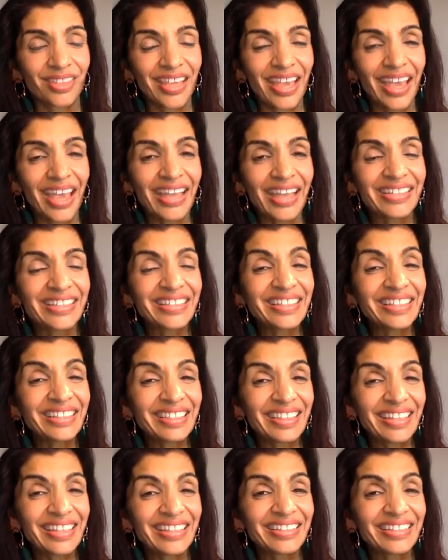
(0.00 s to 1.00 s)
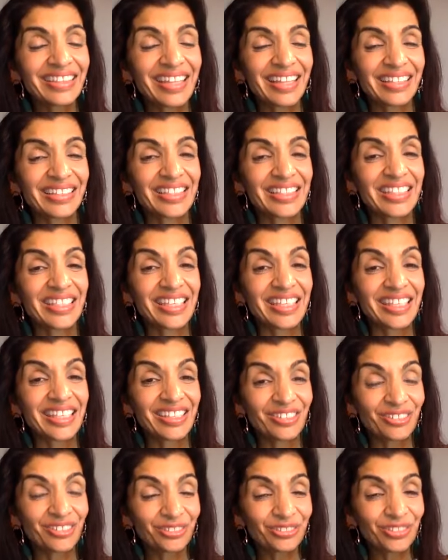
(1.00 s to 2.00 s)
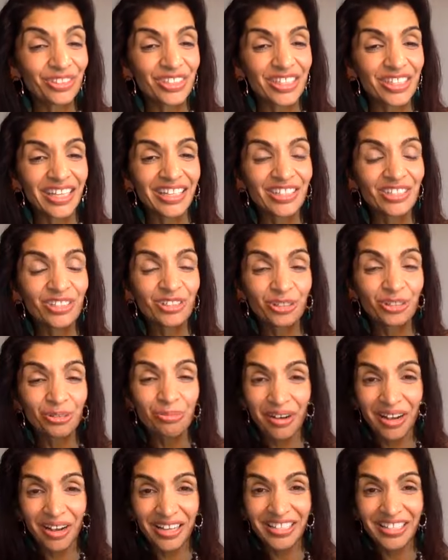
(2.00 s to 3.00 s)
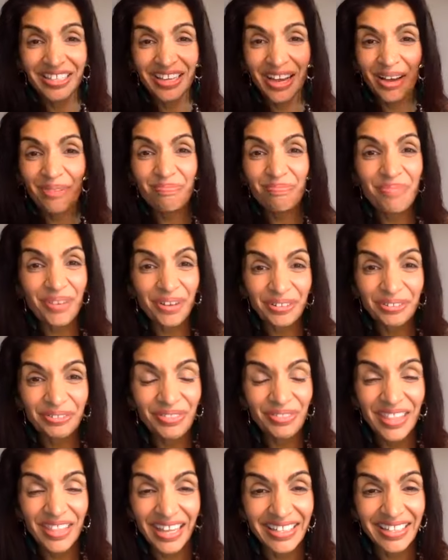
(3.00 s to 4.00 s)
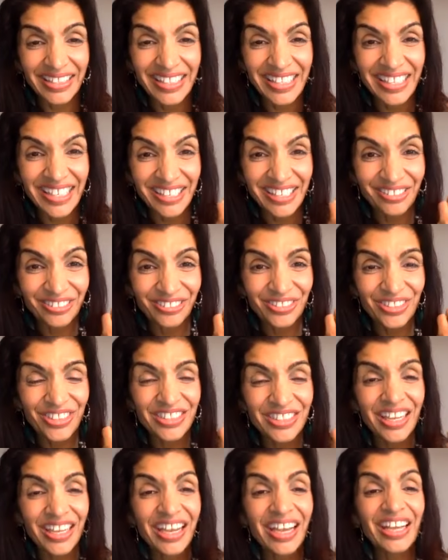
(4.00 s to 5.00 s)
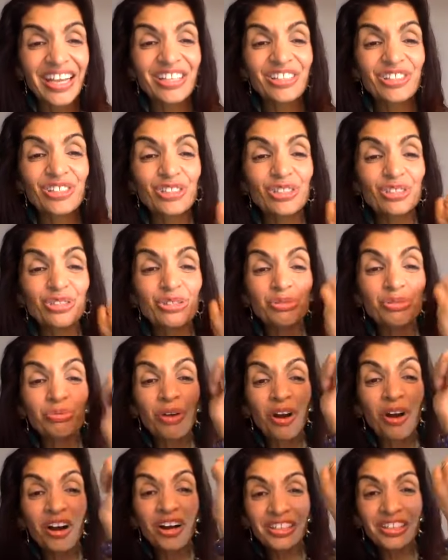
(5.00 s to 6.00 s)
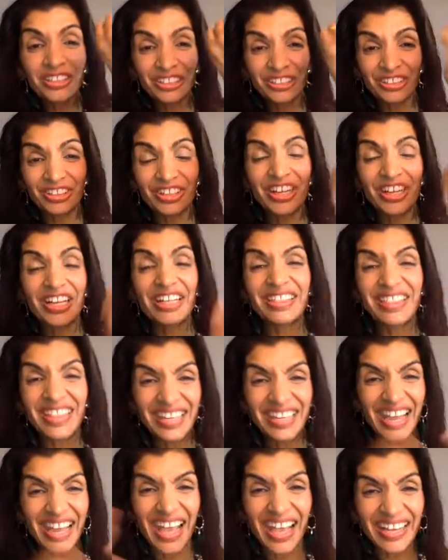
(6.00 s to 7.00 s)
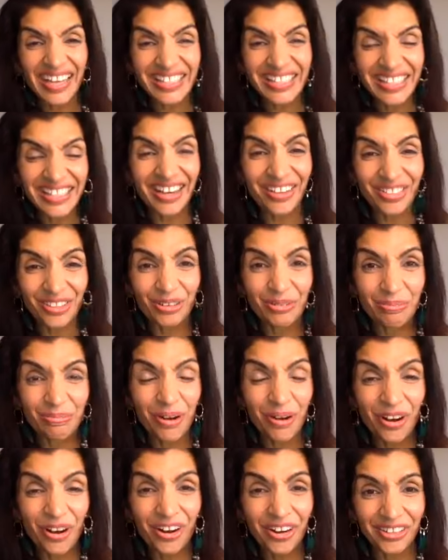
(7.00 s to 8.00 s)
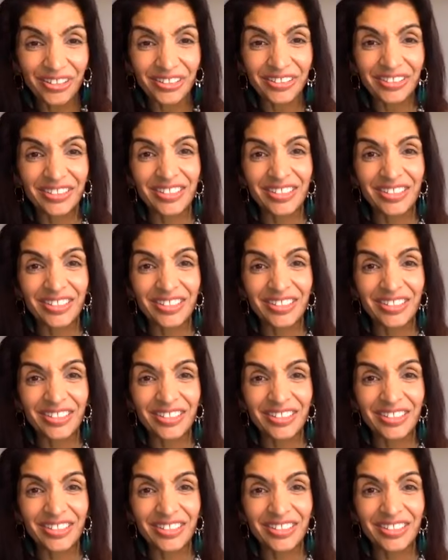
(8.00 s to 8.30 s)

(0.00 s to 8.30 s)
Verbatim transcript: Anything that's healed in your body, a bone that heals, is stronger than any other part.